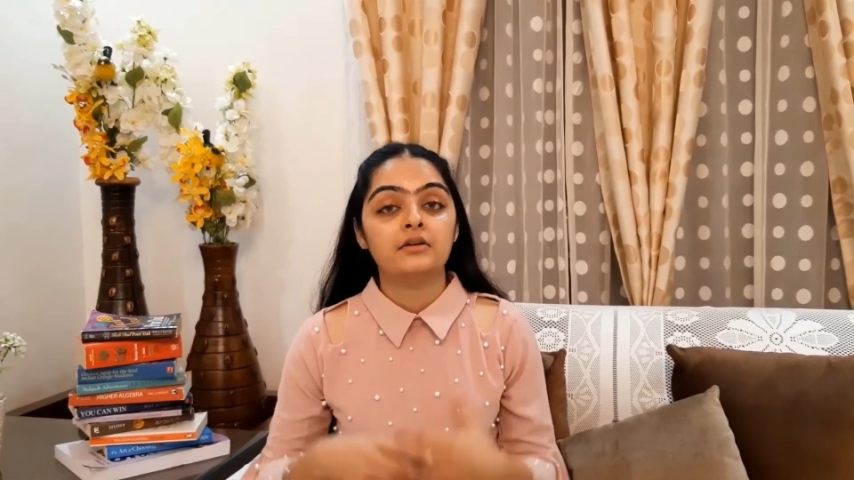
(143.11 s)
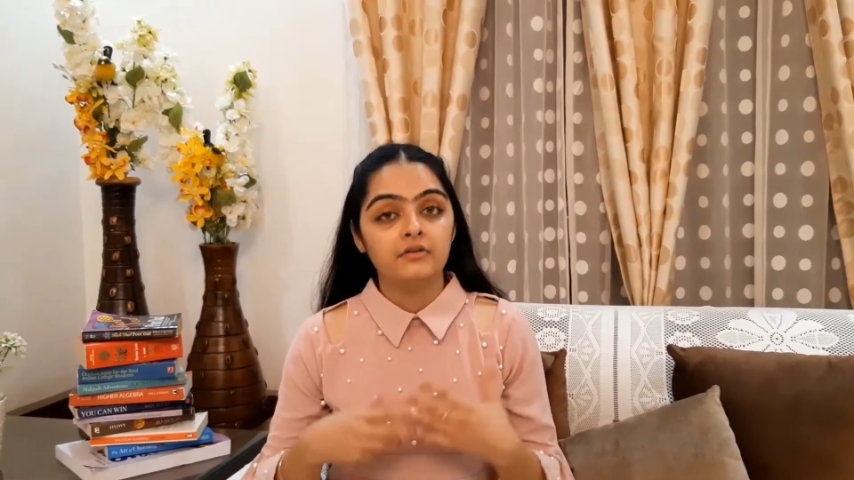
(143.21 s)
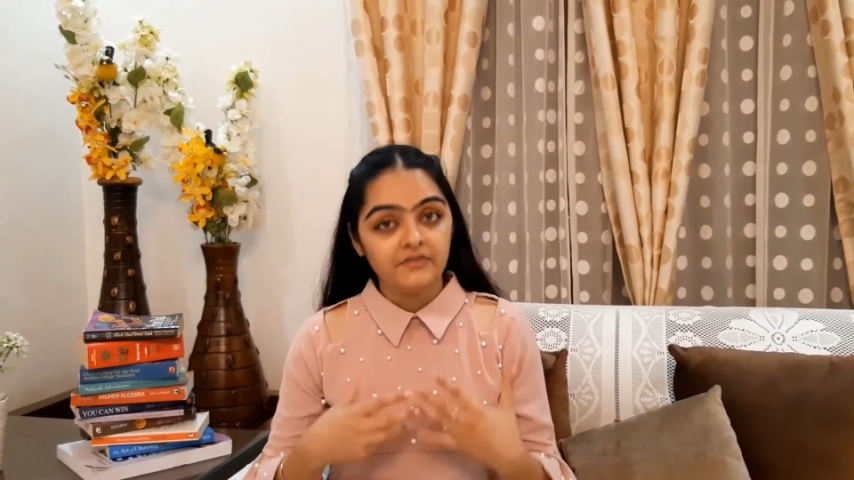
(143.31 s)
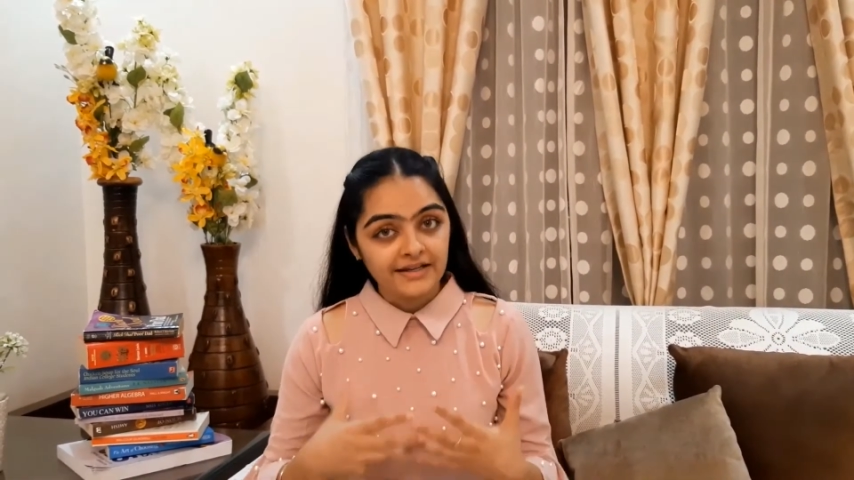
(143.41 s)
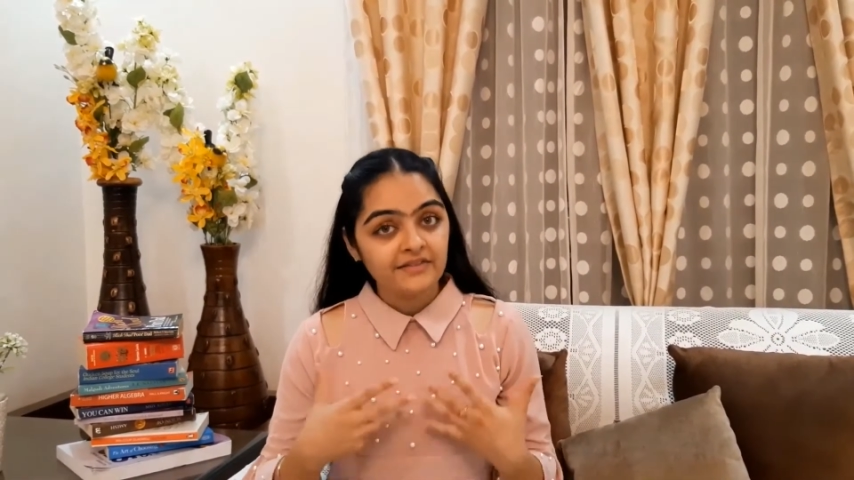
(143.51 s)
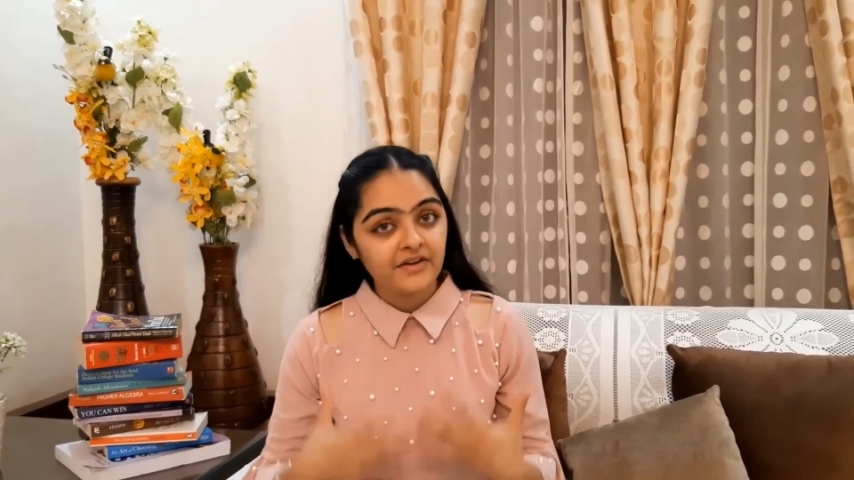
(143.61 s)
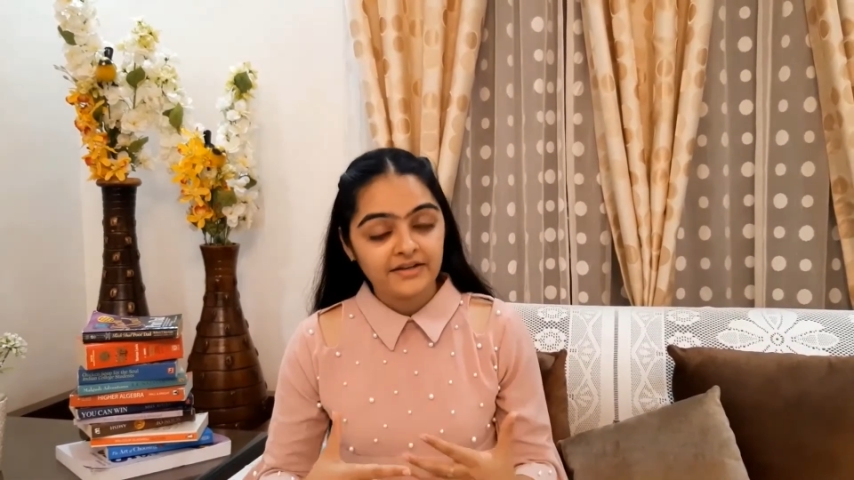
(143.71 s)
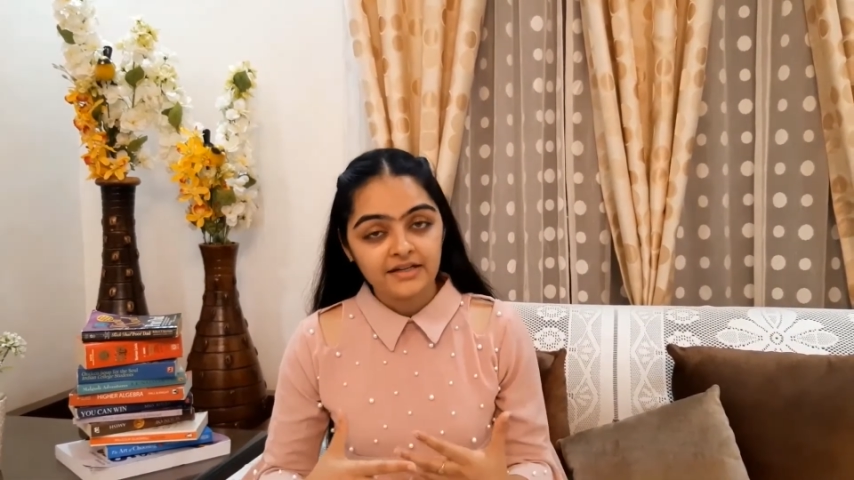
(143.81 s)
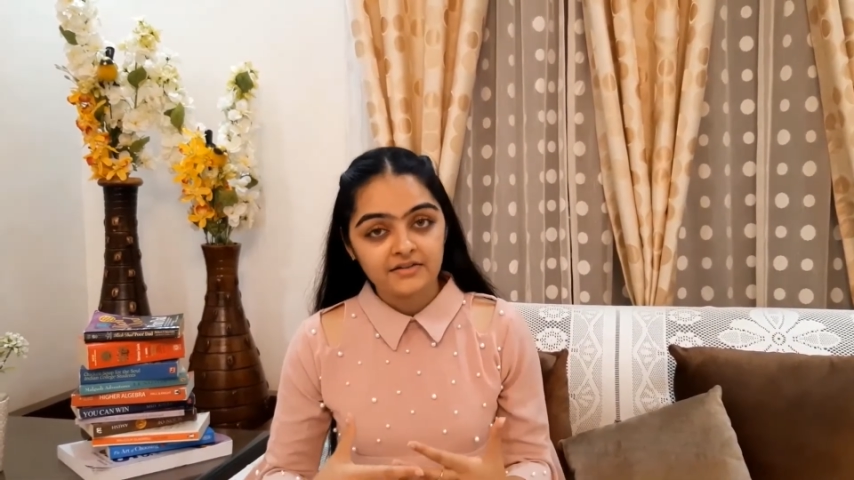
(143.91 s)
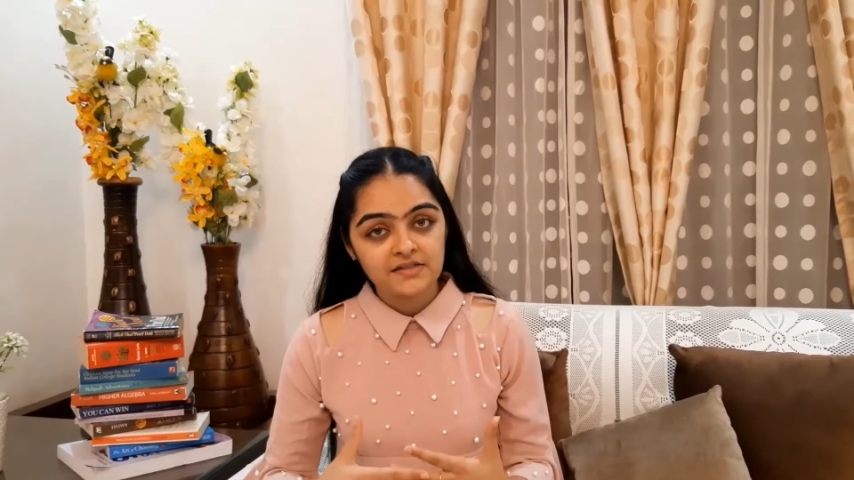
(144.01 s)
very very
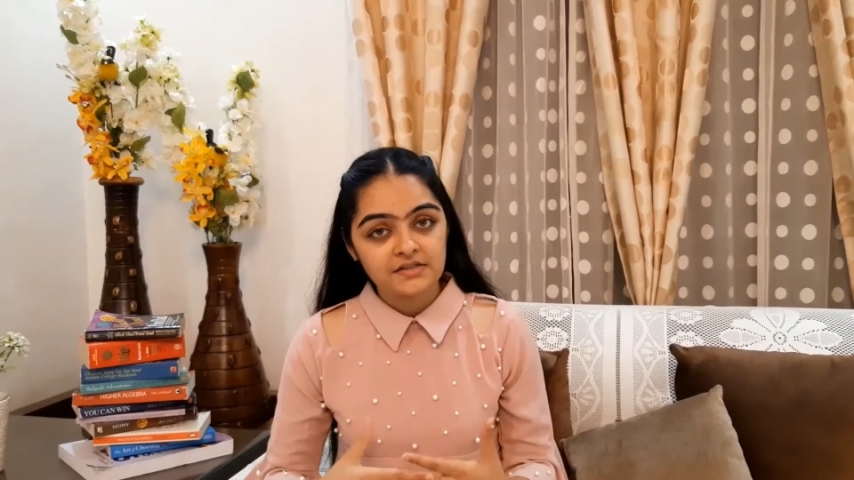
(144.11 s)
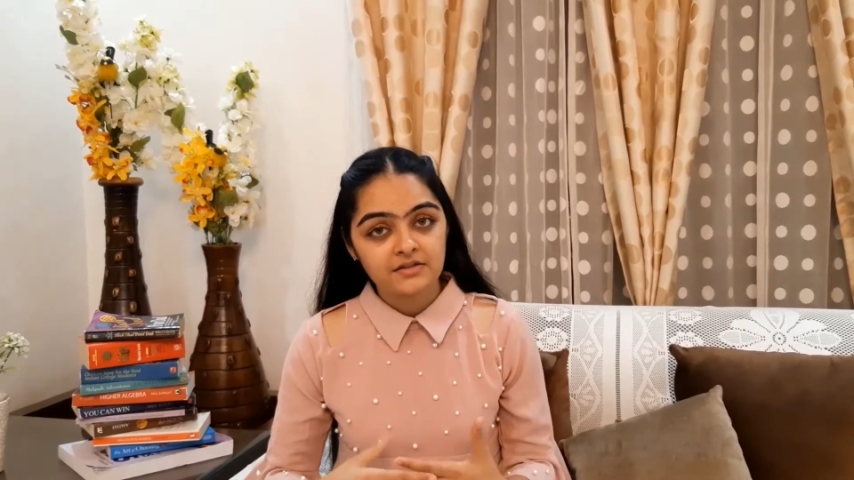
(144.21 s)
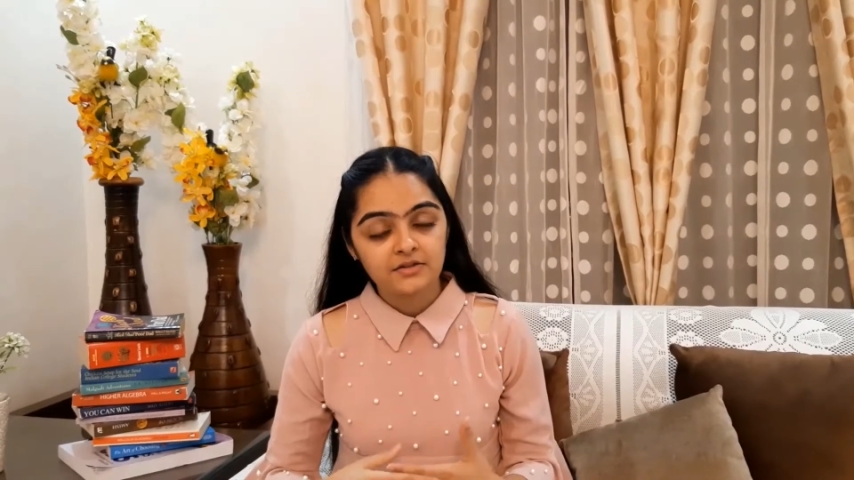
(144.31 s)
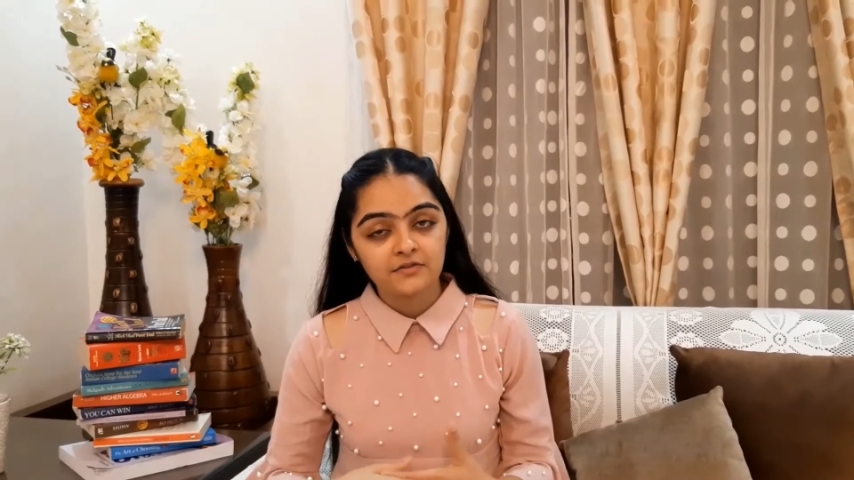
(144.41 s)
interested in the